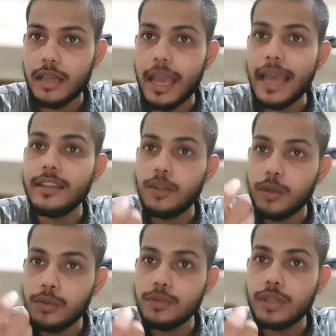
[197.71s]
And
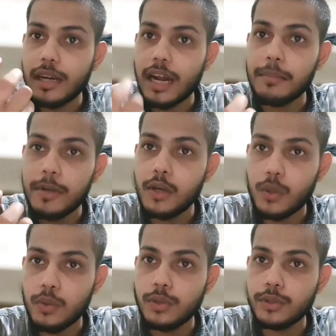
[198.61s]
those grammar
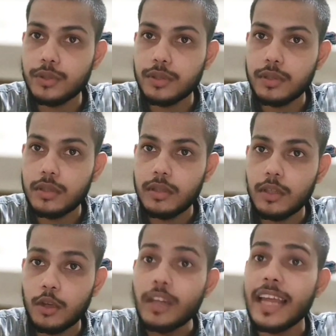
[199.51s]
rules,
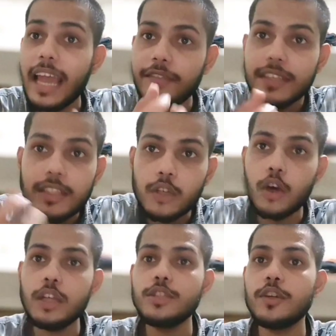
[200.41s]
not having the
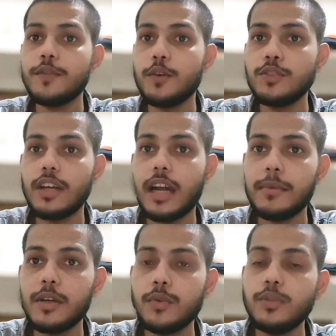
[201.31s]
knowledge of those
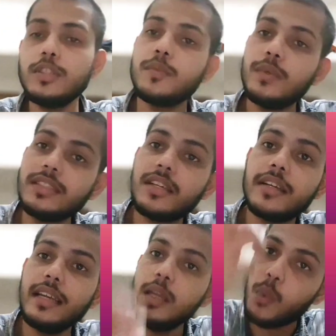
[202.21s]
grammar rules will
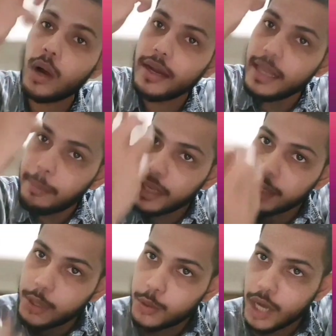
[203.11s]
certainly one day
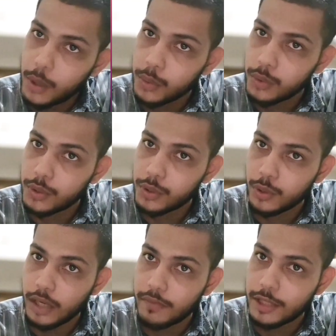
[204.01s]
bring you down to level